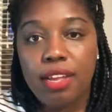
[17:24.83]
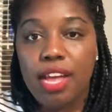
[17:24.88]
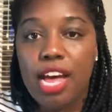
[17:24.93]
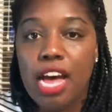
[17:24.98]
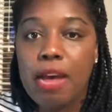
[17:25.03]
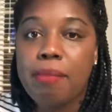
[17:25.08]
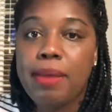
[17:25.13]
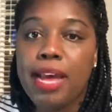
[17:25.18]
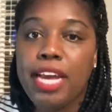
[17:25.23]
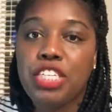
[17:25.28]

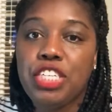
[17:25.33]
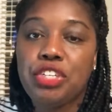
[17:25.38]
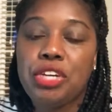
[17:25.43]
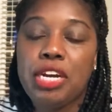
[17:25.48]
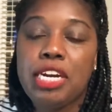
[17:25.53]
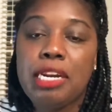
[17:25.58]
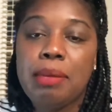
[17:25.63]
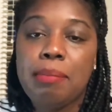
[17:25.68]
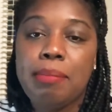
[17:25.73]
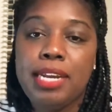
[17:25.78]
I'm not
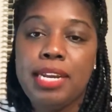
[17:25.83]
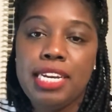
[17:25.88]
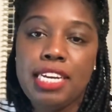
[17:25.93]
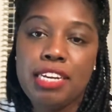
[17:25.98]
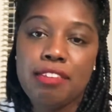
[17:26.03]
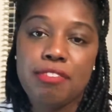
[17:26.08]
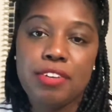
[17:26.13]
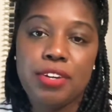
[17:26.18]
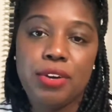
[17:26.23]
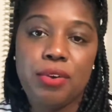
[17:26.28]
trying to be a
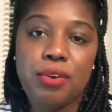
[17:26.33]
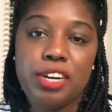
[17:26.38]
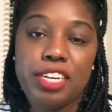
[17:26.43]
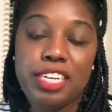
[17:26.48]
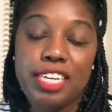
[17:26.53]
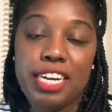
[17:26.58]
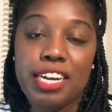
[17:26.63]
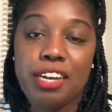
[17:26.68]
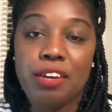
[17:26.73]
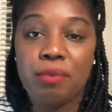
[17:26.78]
different
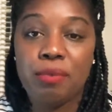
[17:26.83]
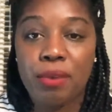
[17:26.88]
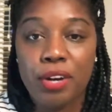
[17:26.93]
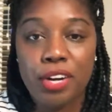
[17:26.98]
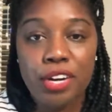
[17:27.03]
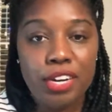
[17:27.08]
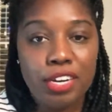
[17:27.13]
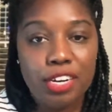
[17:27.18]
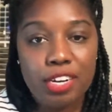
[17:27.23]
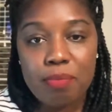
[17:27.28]
Courtney at
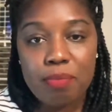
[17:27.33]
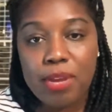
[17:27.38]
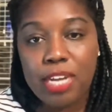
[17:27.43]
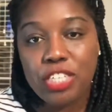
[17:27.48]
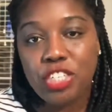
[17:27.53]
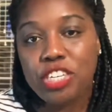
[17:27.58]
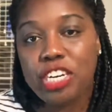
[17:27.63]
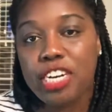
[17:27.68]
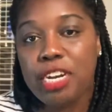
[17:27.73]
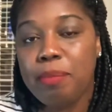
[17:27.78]
work. I'm
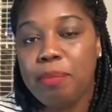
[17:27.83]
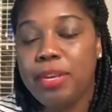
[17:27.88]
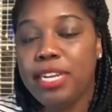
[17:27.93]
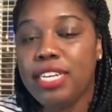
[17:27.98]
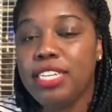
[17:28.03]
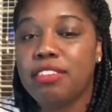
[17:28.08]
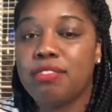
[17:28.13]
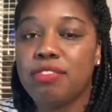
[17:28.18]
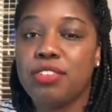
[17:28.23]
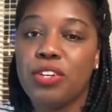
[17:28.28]
not trying to be
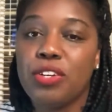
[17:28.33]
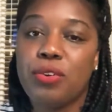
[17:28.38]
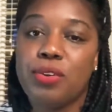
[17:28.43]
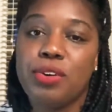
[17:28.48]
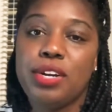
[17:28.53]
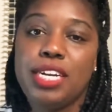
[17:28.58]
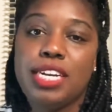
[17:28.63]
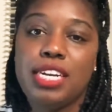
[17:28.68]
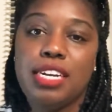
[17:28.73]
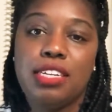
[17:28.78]
a different
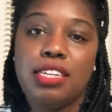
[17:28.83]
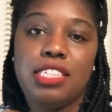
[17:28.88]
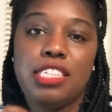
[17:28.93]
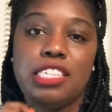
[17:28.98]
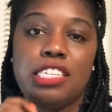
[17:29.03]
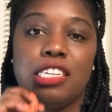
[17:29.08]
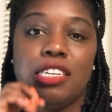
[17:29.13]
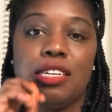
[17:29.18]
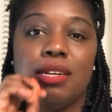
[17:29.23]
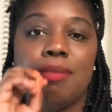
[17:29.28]
Courtney
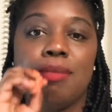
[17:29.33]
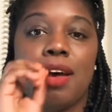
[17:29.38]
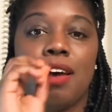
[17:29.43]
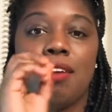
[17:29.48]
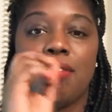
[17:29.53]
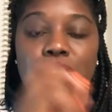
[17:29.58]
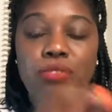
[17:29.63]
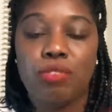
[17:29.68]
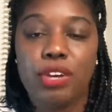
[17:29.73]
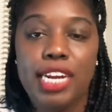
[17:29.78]
to my
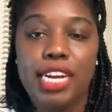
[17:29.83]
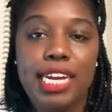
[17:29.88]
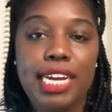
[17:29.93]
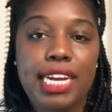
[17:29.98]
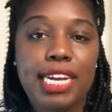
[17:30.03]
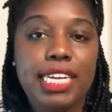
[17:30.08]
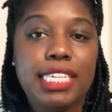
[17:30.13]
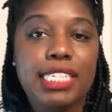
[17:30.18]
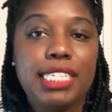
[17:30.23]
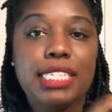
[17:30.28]

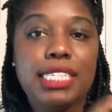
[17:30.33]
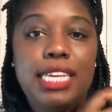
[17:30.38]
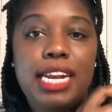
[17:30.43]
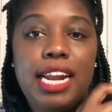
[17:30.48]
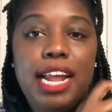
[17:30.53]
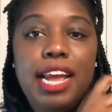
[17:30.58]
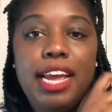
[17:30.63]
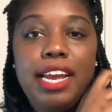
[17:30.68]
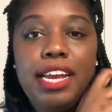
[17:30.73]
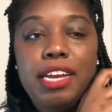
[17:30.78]
friends
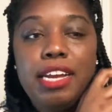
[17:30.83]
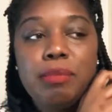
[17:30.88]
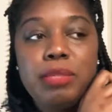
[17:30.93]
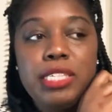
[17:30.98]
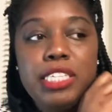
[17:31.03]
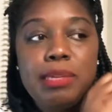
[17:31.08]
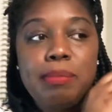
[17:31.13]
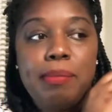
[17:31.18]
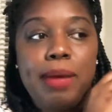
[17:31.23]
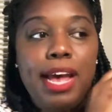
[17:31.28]
that I am
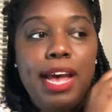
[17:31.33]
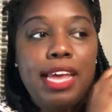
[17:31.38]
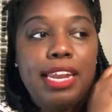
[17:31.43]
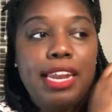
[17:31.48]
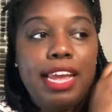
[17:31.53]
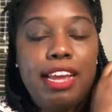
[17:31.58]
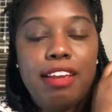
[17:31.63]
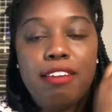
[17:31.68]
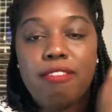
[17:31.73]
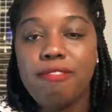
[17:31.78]
to
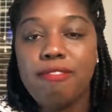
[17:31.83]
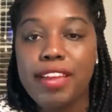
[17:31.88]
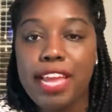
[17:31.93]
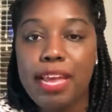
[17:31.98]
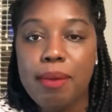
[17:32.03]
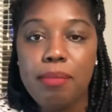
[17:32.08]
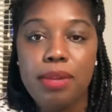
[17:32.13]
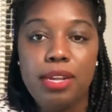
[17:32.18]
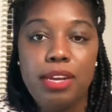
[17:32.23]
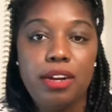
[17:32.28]
my
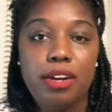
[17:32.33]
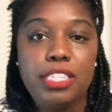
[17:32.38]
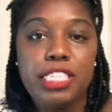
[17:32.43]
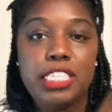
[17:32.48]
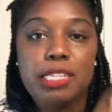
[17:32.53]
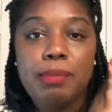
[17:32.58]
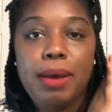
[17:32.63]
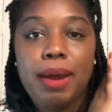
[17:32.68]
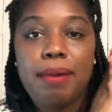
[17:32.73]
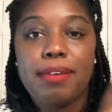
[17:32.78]
family or
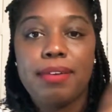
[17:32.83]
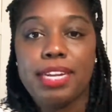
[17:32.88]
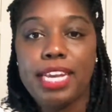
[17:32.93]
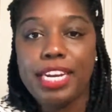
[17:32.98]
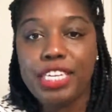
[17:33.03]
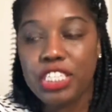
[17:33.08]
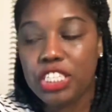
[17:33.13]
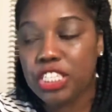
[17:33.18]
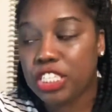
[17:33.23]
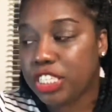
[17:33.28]
to my
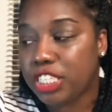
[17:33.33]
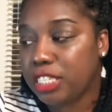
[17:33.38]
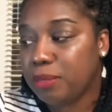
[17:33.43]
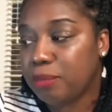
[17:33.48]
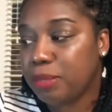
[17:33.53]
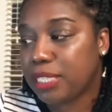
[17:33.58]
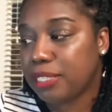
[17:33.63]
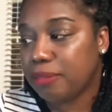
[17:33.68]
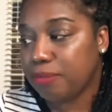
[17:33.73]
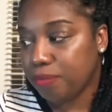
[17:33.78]
relationships.